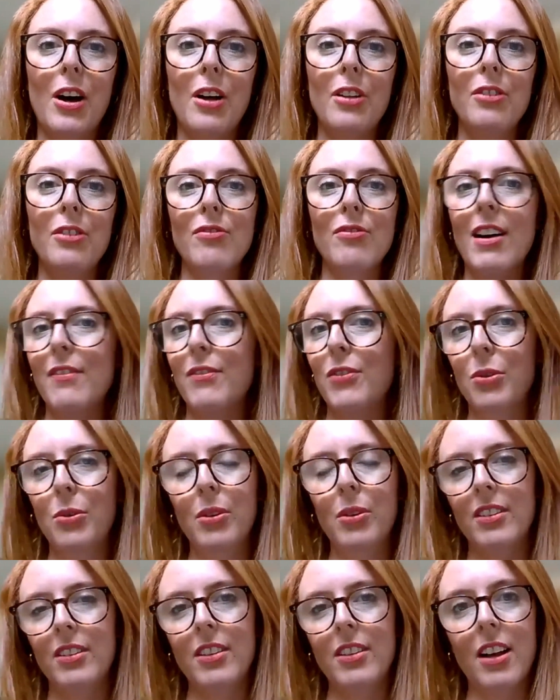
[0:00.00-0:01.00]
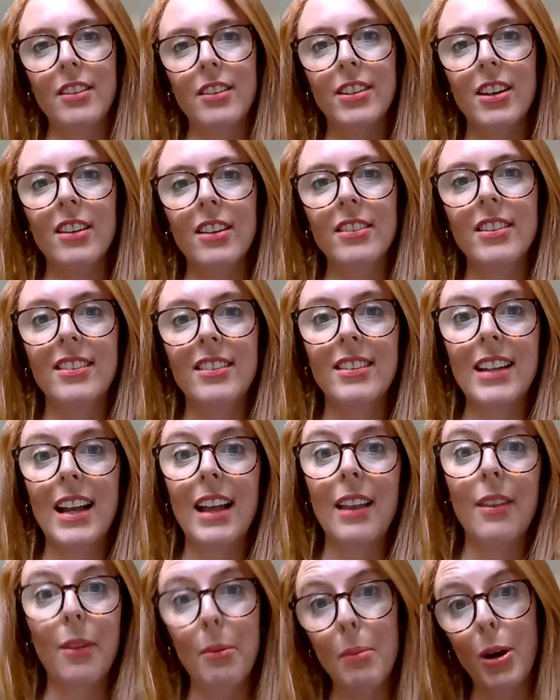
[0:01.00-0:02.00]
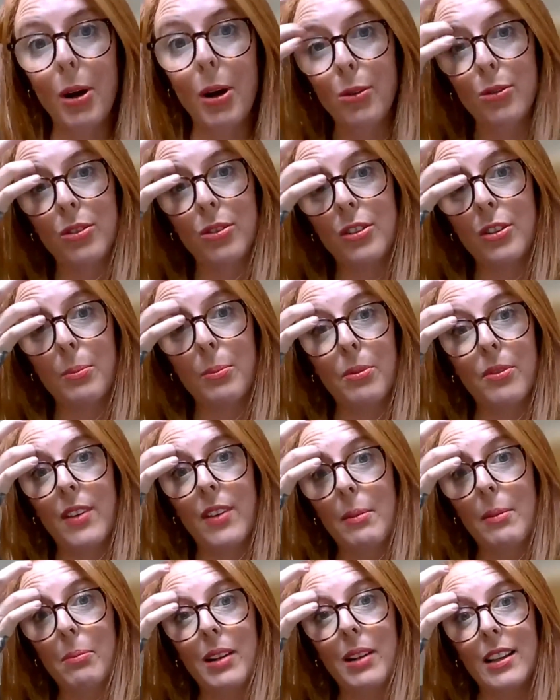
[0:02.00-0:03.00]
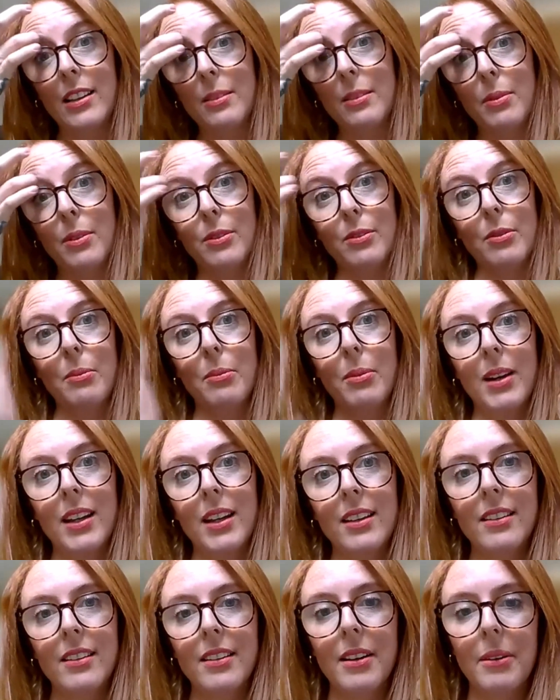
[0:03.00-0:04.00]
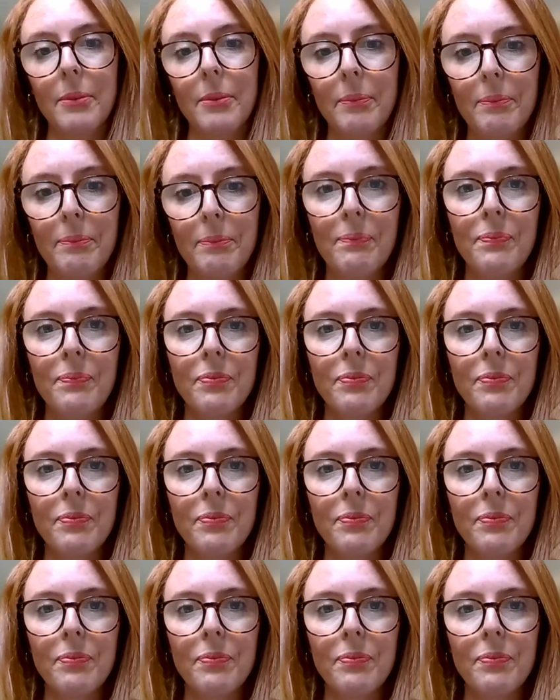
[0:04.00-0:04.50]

unravel and to understand the most to prevent placements from breaking down.